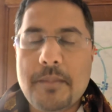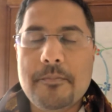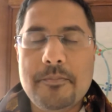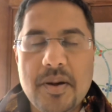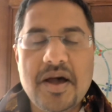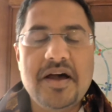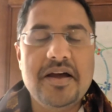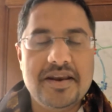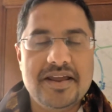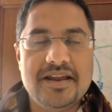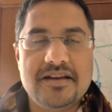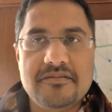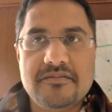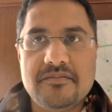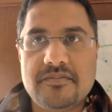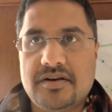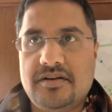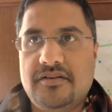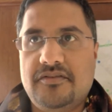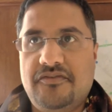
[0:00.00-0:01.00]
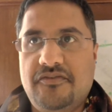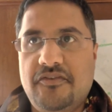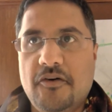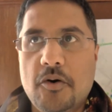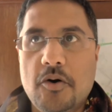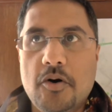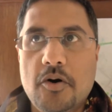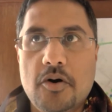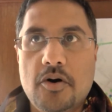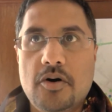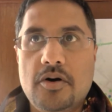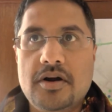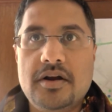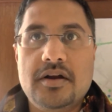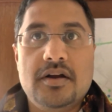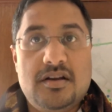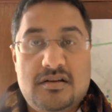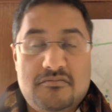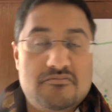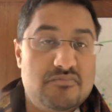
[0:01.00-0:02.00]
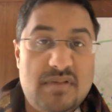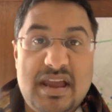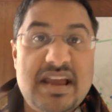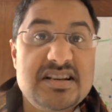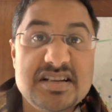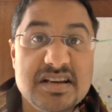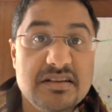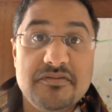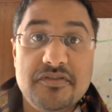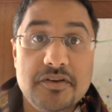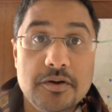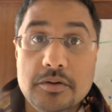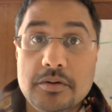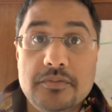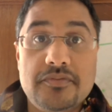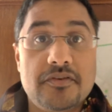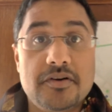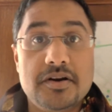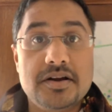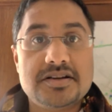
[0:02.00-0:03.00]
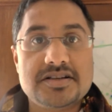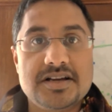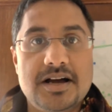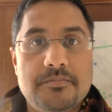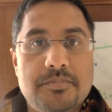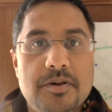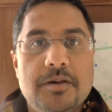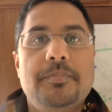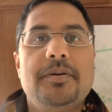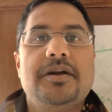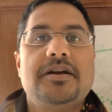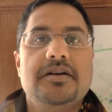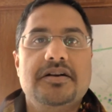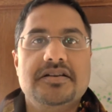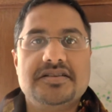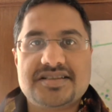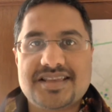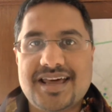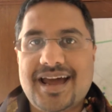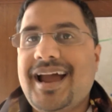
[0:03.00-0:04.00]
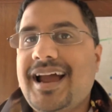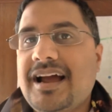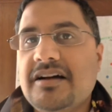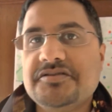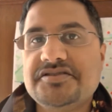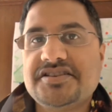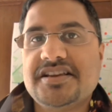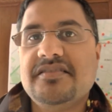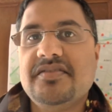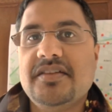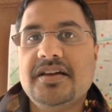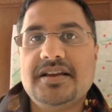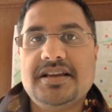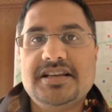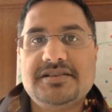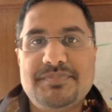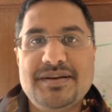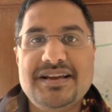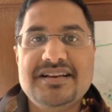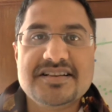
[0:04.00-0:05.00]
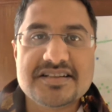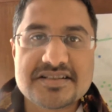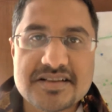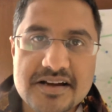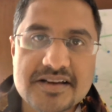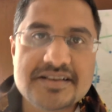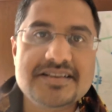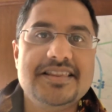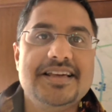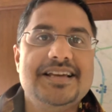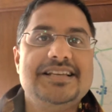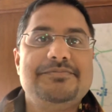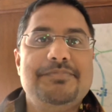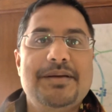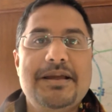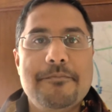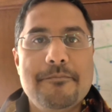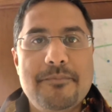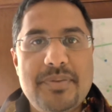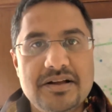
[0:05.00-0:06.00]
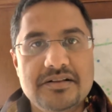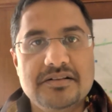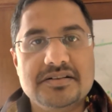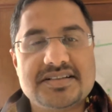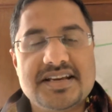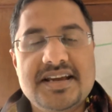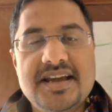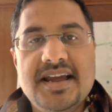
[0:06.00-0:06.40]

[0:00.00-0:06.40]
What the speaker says: burning for heating fuel, for example, because the housing that has been designed and that has been built